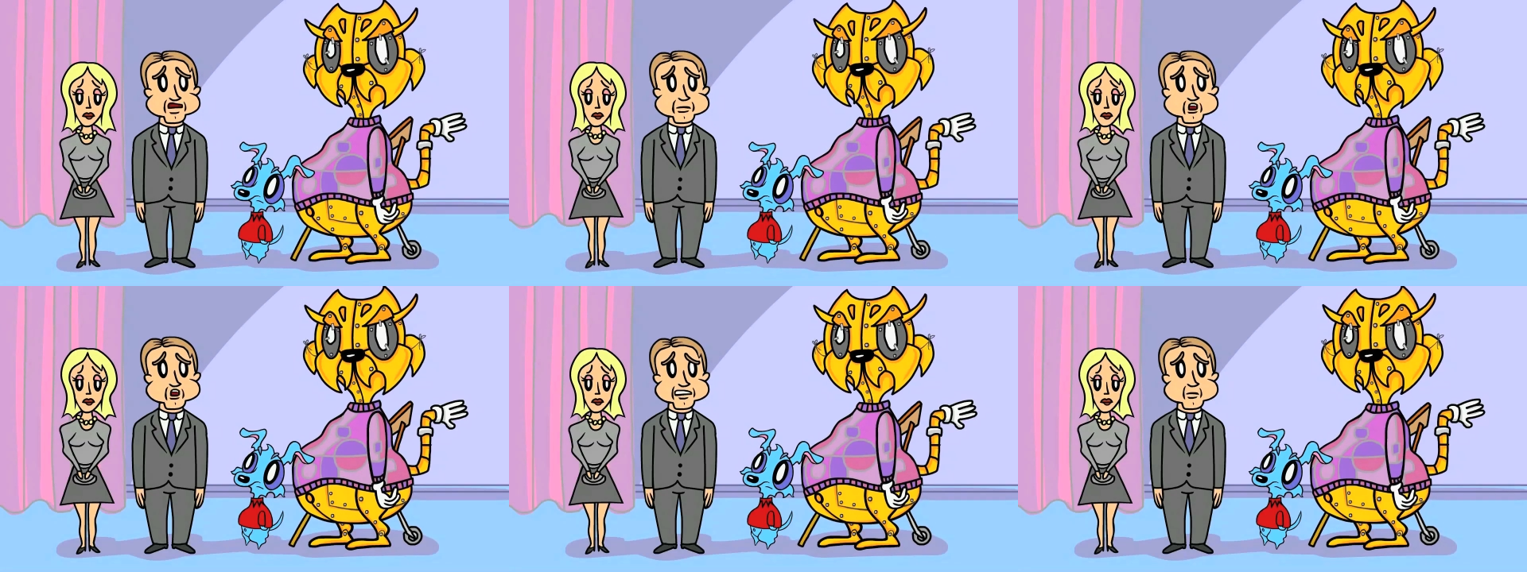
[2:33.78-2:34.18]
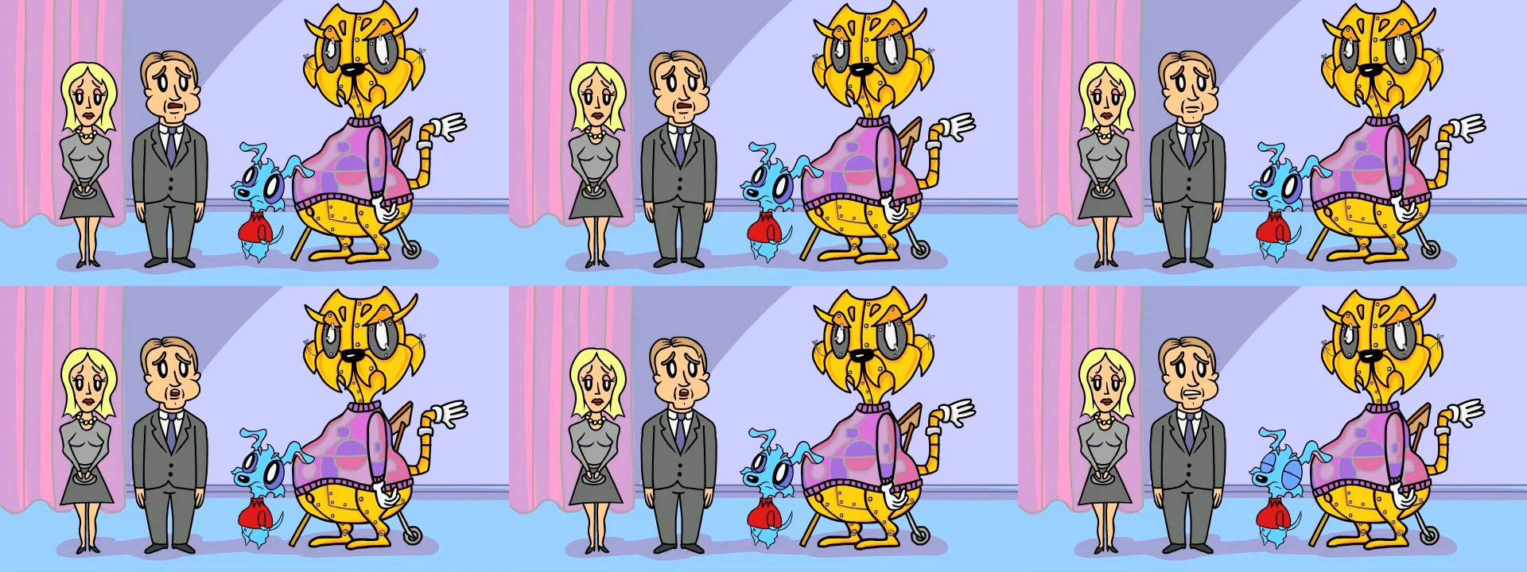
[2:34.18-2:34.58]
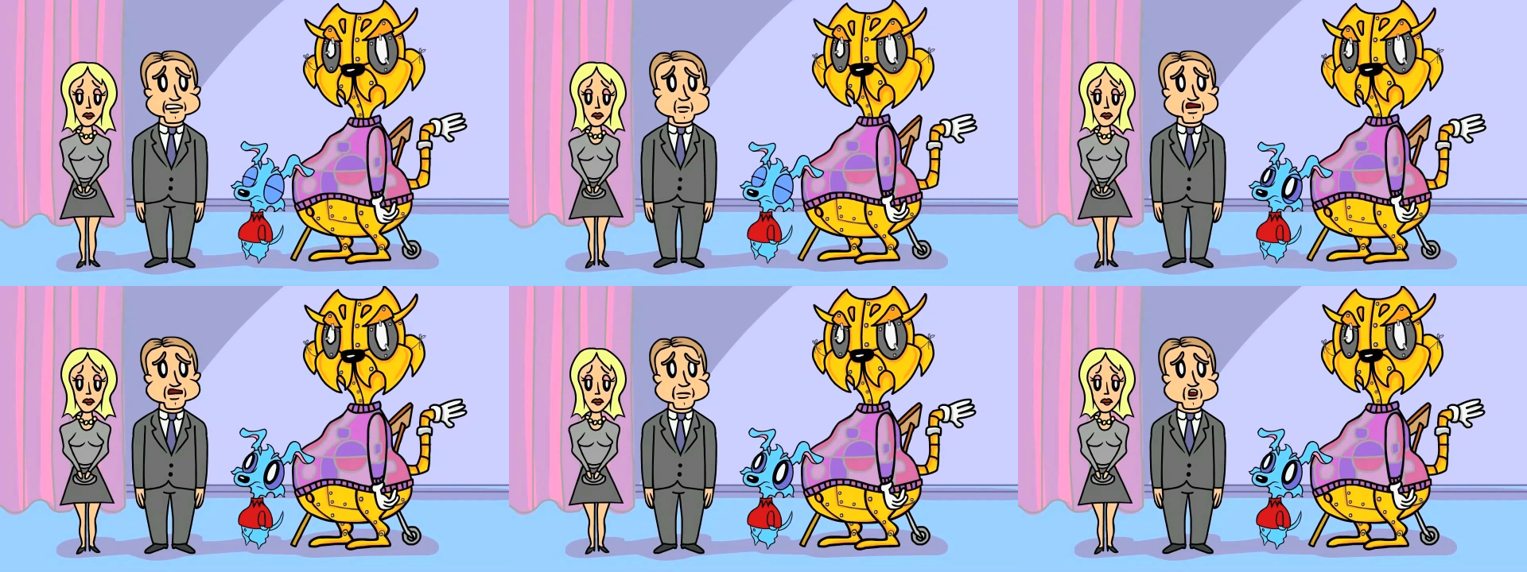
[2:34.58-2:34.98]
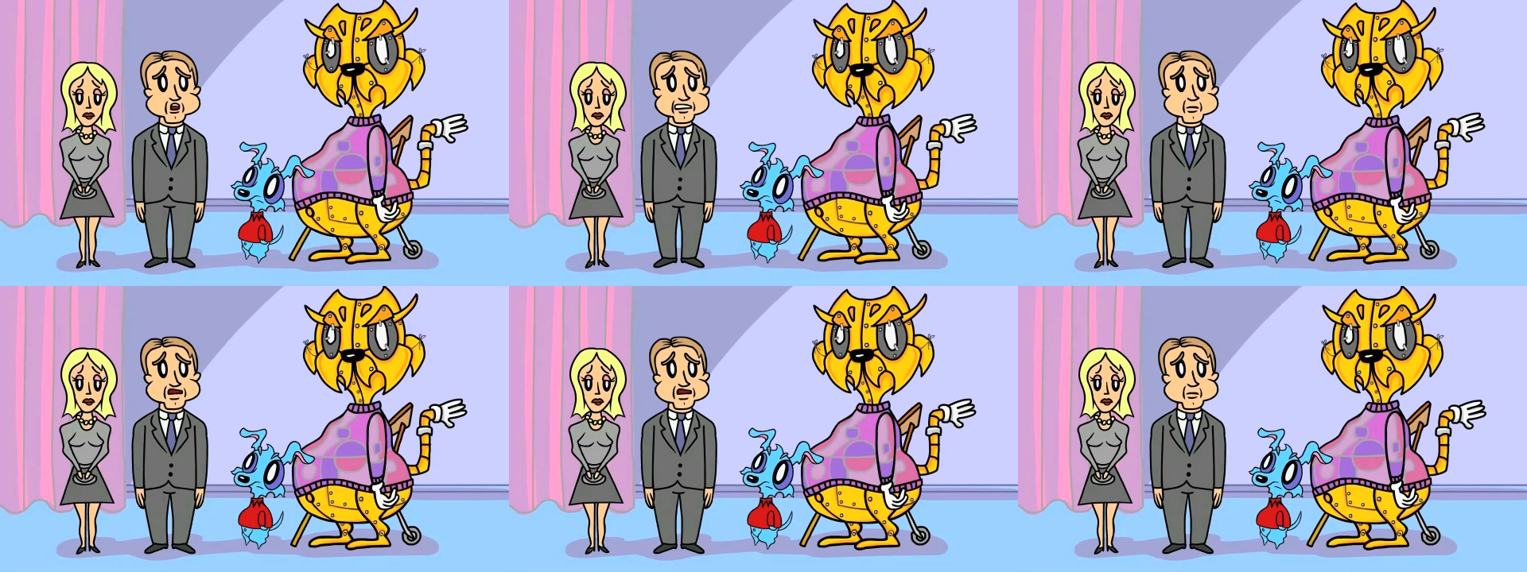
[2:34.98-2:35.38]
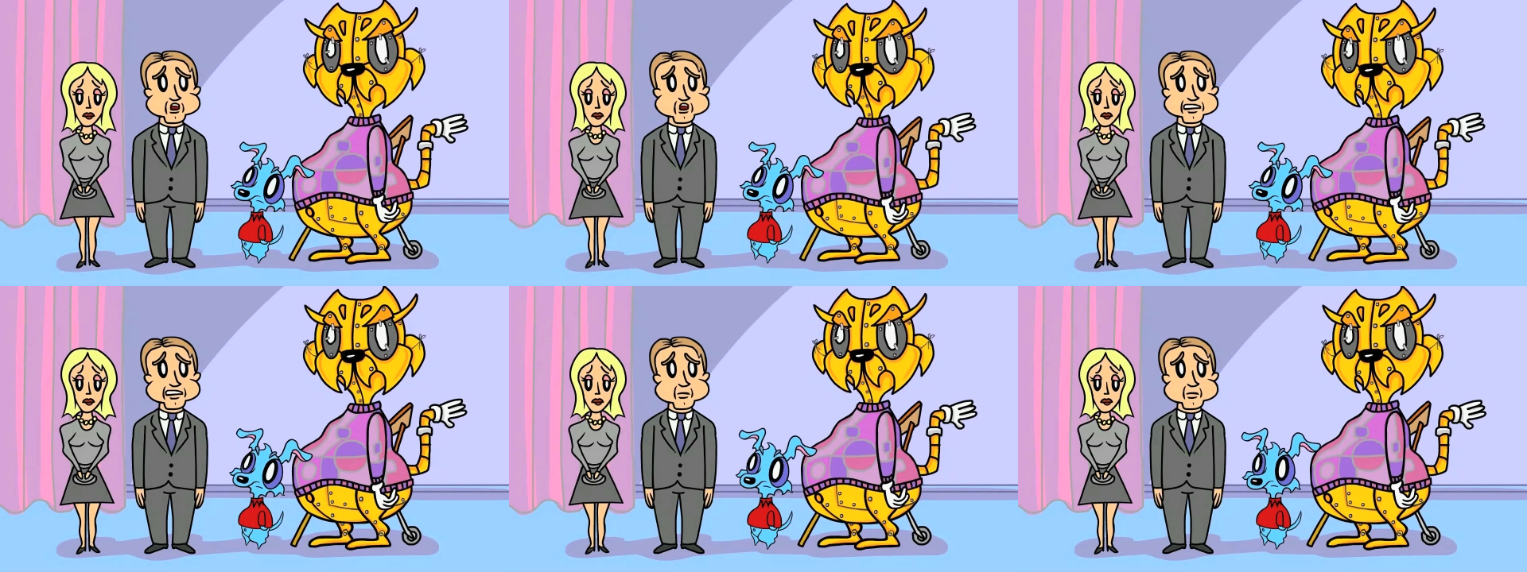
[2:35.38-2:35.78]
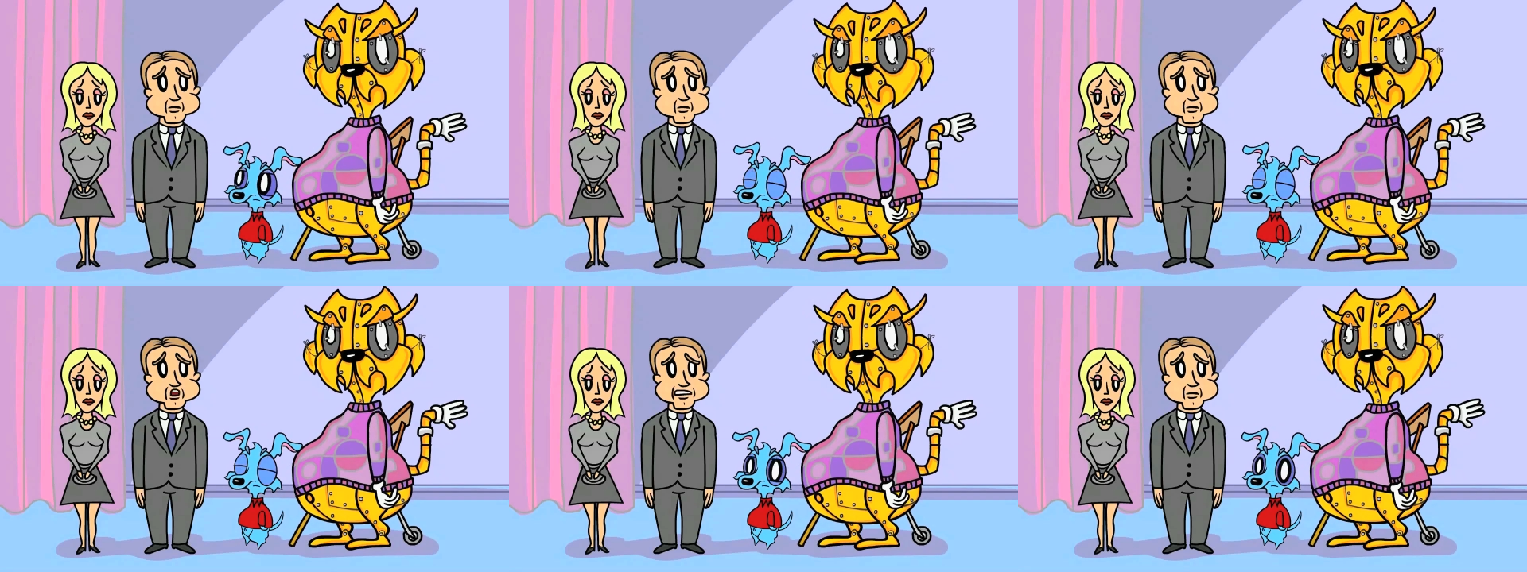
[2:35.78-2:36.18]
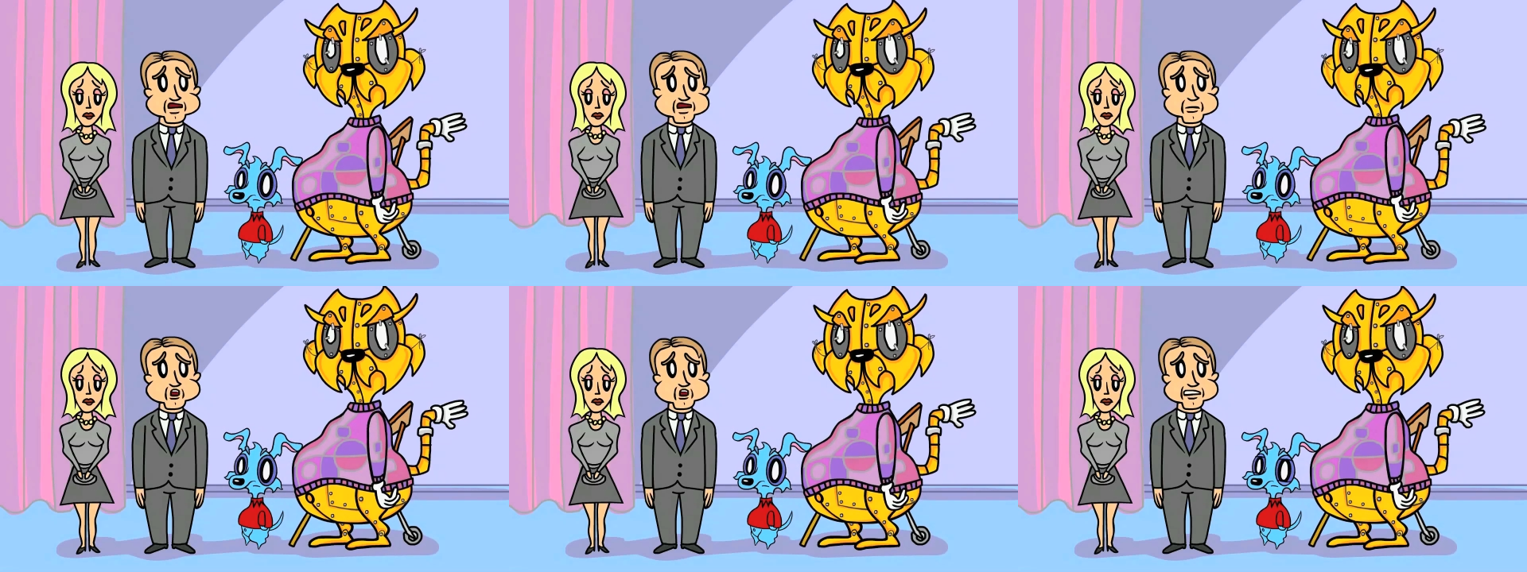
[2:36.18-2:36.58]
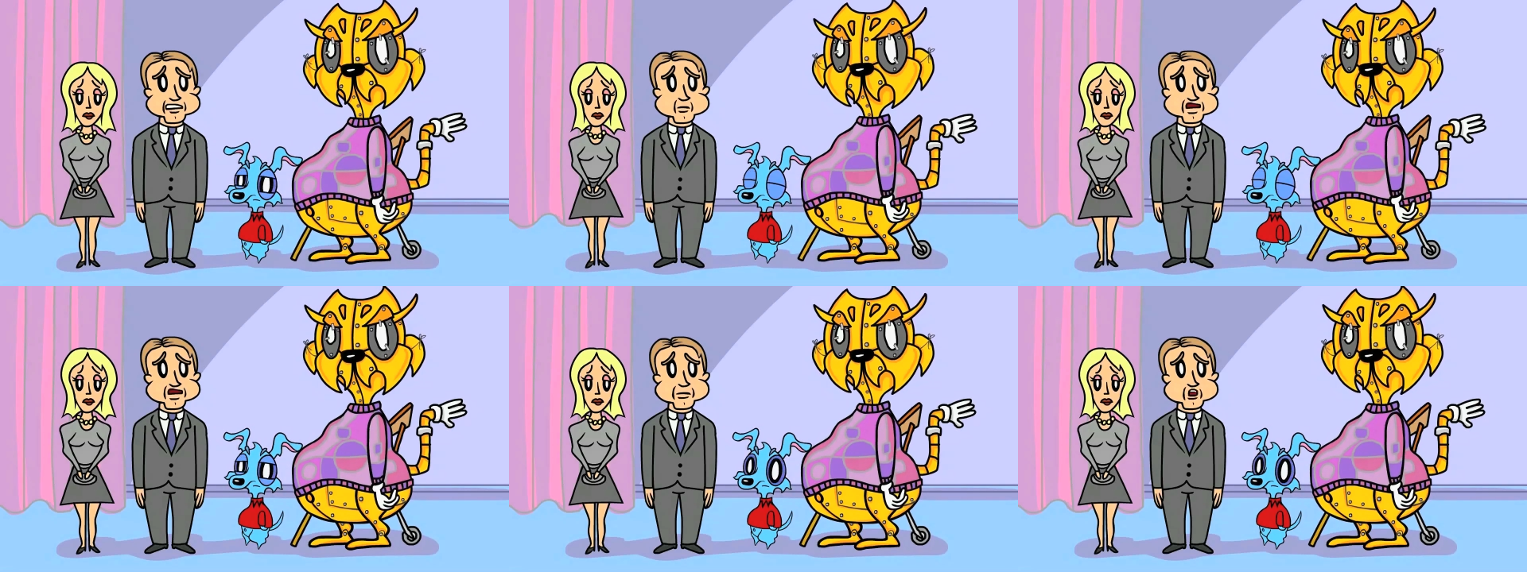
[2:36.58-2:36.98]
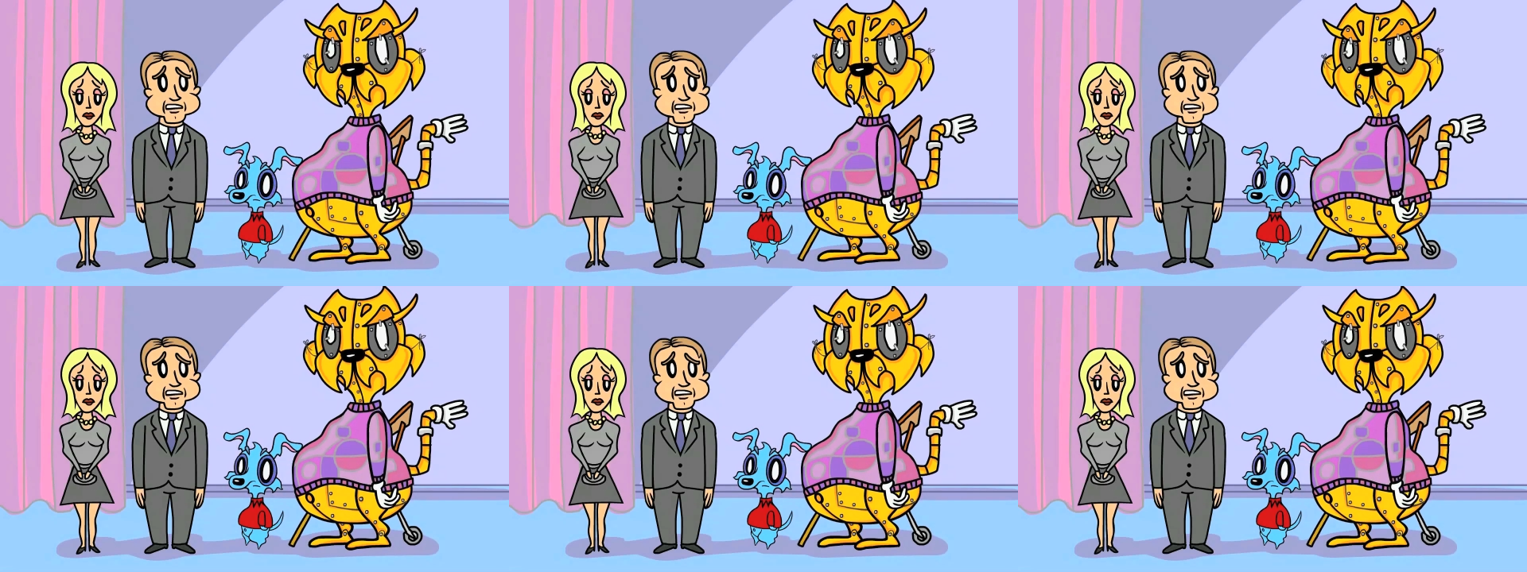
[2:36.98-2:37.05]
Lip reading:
[unreadable: no face in view]